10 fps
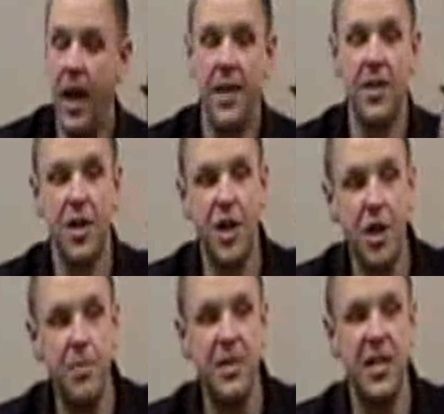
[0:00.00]
And there
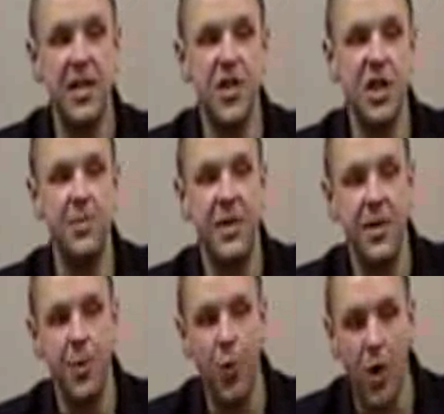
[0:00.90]
could potentially
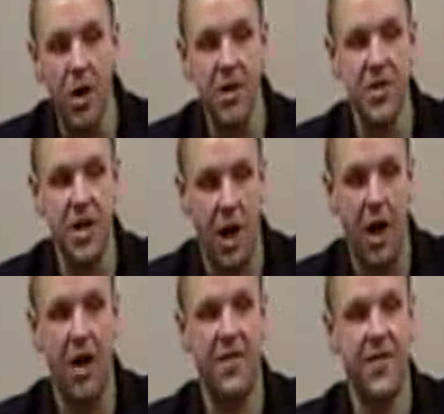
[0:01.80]
be worse
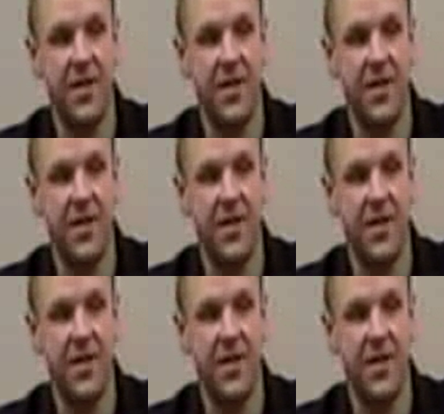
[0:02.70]
off